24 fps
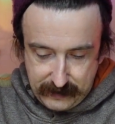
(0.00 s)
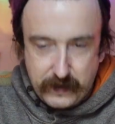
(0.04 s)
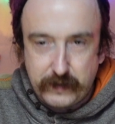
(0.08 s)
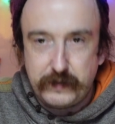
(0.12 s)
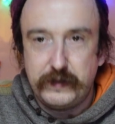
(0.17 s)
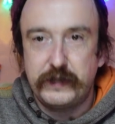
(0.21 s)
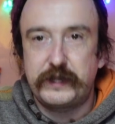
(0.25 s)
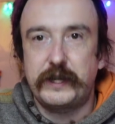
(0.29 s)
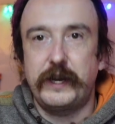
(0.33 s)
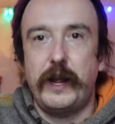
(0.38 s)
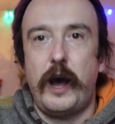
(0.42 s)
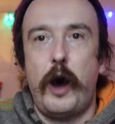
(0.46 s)
I'm
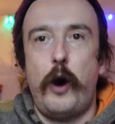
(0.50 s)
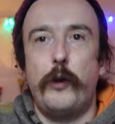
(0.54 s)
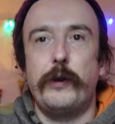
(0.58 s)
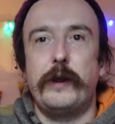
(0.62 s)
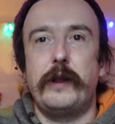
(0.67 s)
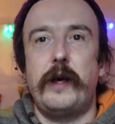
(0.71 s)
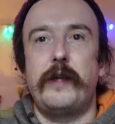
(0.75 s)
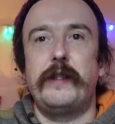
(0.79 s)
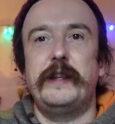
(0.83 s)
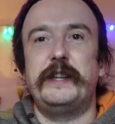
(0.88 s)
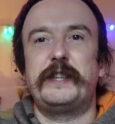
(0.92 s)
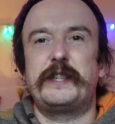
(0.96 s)
just going to hold it
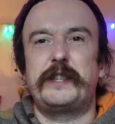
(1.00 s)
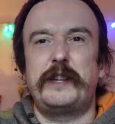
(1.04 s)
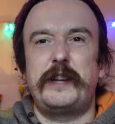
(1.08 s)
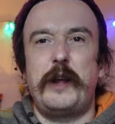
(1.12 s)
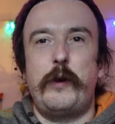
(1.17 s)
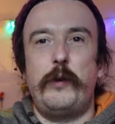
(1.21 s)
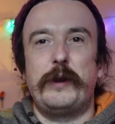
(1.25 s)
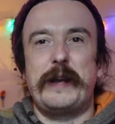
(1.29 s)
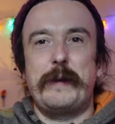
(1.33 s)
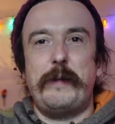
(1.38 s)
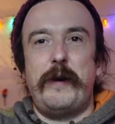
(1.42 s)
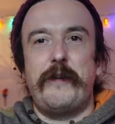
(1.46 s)
like this because I
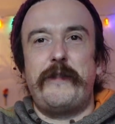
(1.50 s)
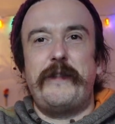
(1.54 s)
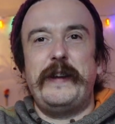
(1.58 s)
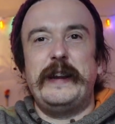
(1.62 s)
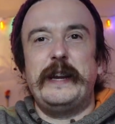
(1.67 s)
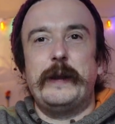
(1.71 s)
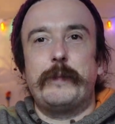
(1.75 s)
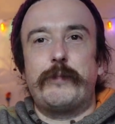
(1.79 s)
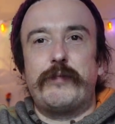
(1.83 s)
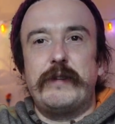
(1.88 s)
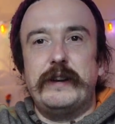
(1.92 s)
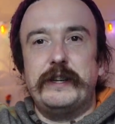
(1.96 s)
don't want to get my
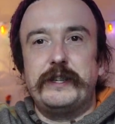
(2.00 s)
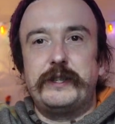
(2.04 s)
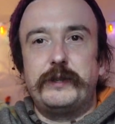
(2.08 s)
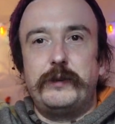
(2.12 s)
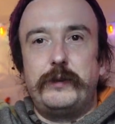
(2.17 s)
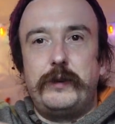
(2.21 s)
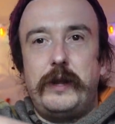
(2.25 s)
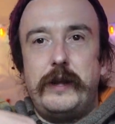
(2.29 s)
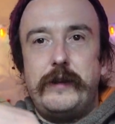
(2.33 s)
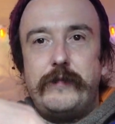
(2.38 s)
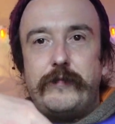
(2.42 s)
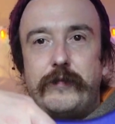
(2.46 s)
fingerprints
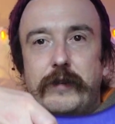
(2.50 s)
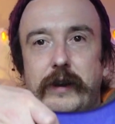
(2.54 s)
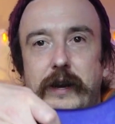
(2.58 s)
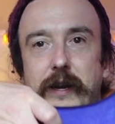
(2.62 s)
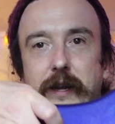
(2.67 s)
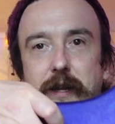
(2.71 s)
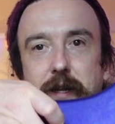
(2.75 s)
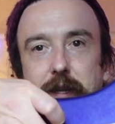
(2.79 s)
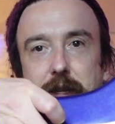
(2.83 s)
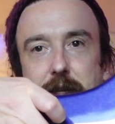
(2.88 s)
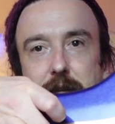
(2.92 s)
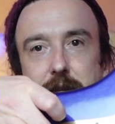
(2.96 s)
all over
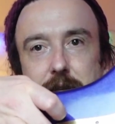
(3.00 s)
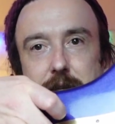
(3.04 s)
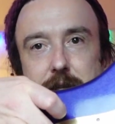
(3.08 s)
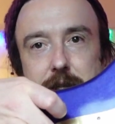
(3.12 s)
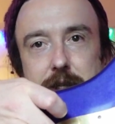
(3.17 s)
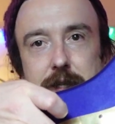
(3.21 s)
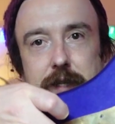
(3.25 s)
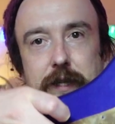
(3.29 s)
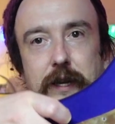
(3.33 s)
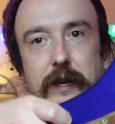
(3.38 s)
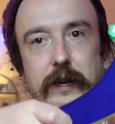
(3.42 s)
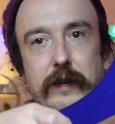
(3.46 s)
it.
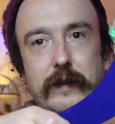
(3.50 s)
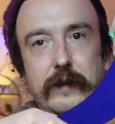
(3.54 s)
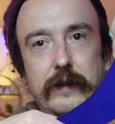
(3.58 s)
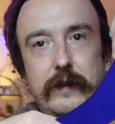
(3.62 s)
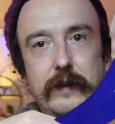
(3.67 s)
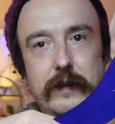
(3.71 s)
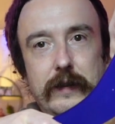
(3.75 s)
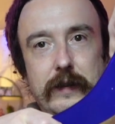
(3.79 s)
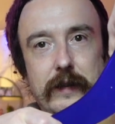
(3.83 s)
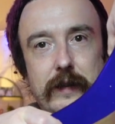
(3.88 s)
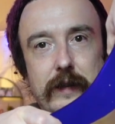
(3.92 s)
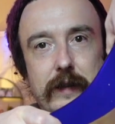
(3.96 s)
So,
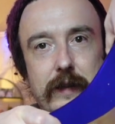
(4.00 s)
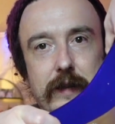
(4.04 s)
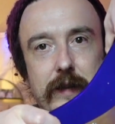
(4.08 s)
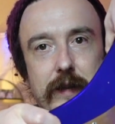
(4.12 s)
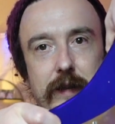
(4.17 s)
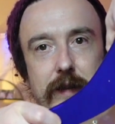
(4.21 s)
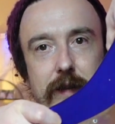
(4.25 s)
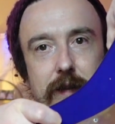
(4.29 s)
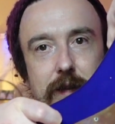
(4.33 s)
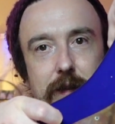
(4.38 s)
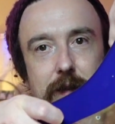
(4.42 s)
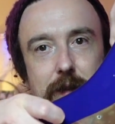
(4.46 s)

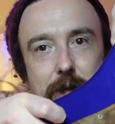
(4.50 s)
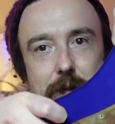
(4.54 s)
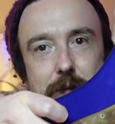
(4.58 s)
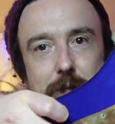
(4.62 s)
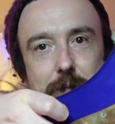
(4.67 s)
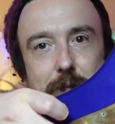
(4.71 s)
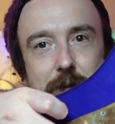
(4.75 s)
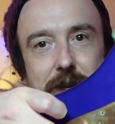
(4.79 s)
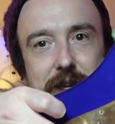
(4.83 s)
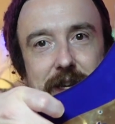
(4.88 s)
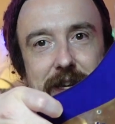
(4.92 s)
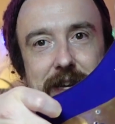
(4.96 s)

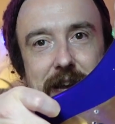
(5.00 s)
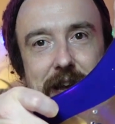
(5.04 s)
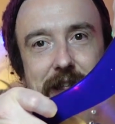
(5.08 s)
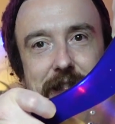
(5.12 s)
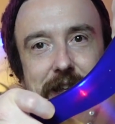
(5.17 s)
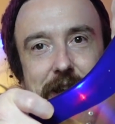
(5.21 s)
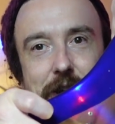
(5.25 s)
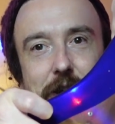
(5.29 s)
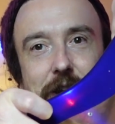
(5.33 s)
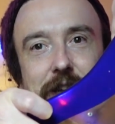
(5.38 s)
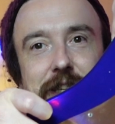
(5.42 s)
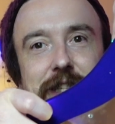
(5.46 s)
but you get
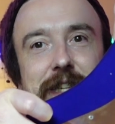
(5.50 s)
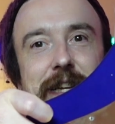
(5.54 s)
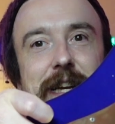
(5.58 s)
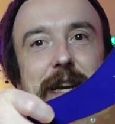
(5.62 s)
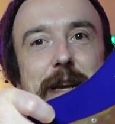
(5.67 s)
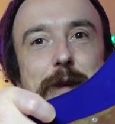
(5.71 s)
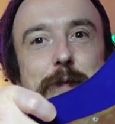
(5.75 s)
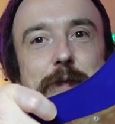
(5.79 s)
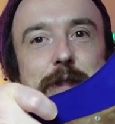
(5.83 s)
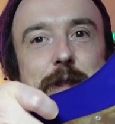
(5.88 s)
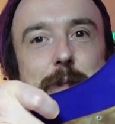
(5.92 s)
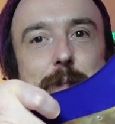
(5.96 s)
the
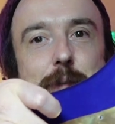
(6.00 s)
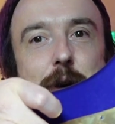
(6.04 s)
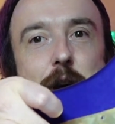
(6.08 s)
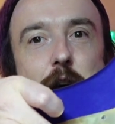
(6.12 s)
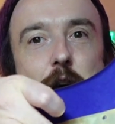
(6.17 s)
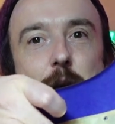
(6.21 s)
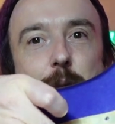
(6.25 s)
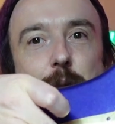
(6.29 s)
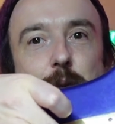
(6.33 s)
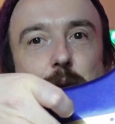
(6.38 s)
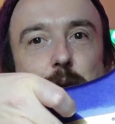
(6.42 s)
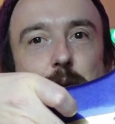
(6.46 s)
idea with the
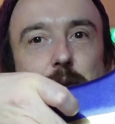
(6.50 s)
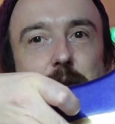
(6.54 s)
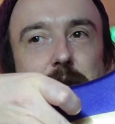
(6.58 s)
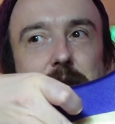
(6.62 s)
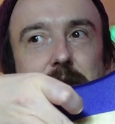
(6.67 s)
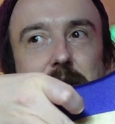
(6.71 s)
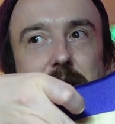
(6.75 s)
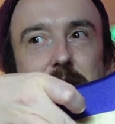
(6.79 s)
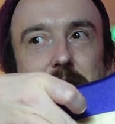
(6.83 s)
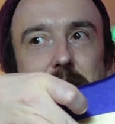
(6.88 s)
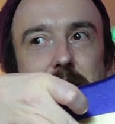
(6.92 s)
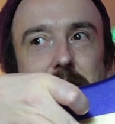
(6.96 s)
purple
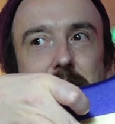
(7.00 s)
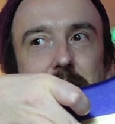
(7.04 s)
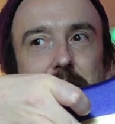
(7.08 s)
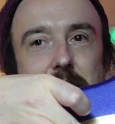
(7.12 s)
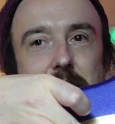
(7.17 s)
and the...